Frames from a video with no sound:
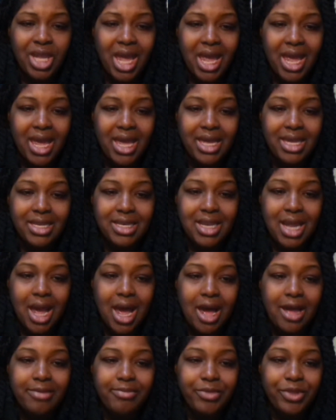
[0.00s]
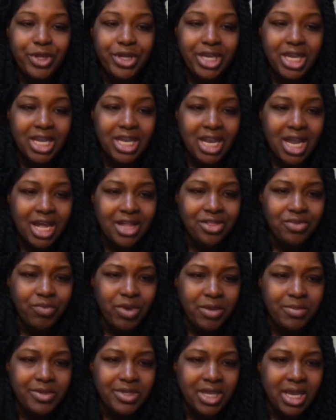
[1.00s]
And I'm looking at the
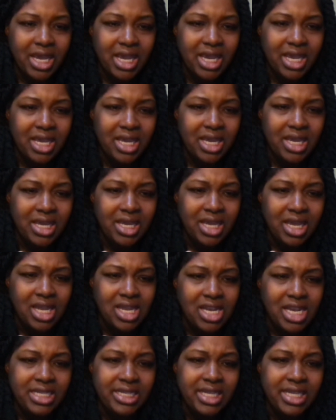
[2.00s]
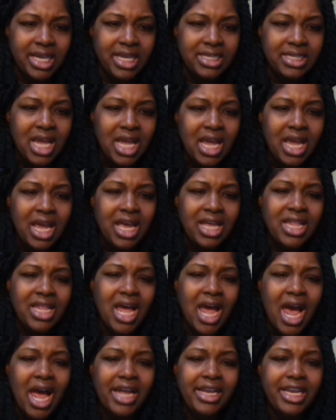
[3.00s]
website and it says
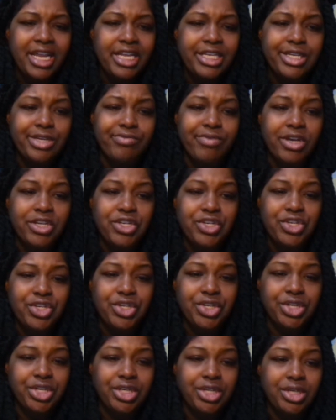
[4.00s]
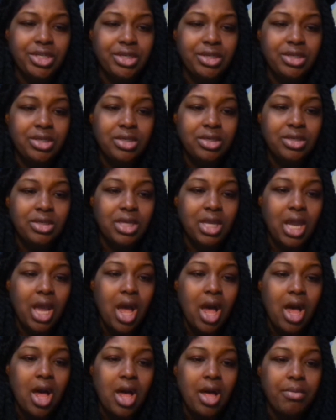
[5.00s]
that I need to register
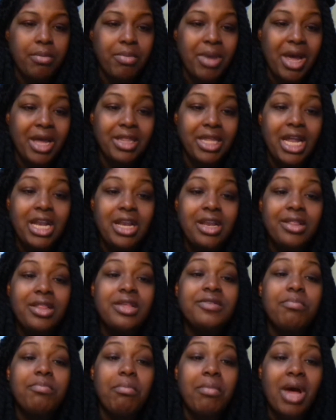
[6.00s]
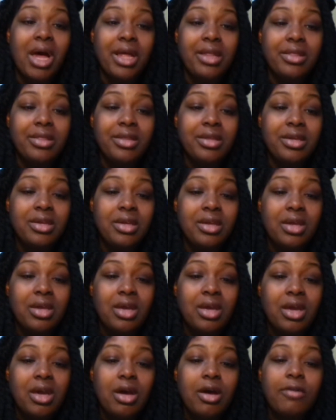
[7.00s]
by the end of this month
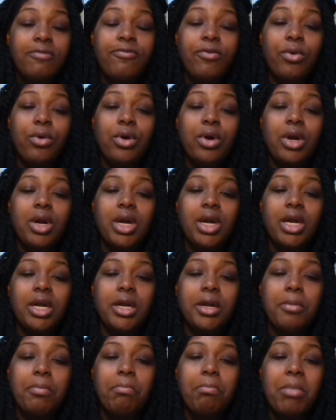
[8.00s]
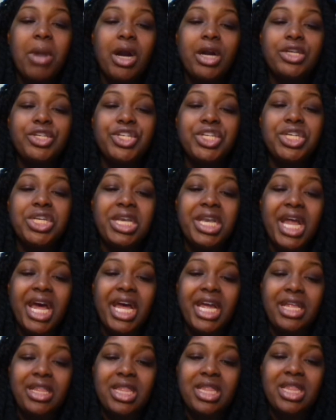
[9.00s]
for March
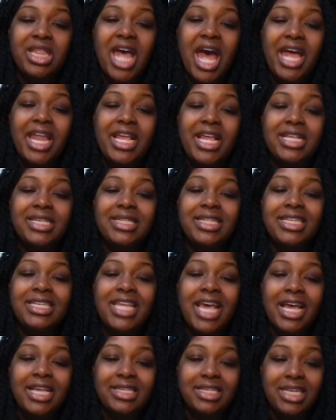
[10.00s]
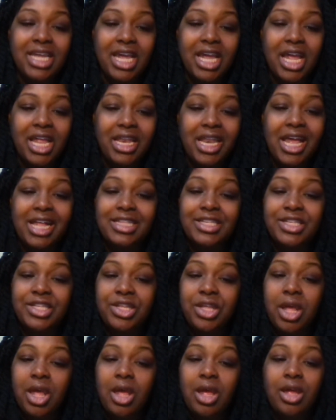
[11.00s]
9th. That is the test date, and that's the
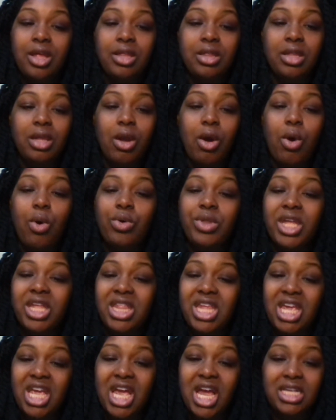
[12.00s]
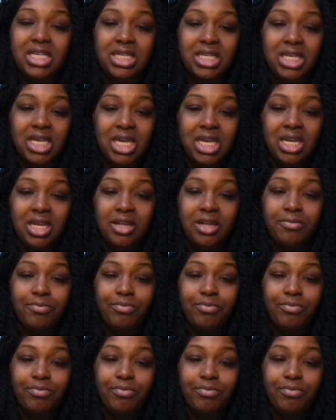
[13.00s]
only thing I see.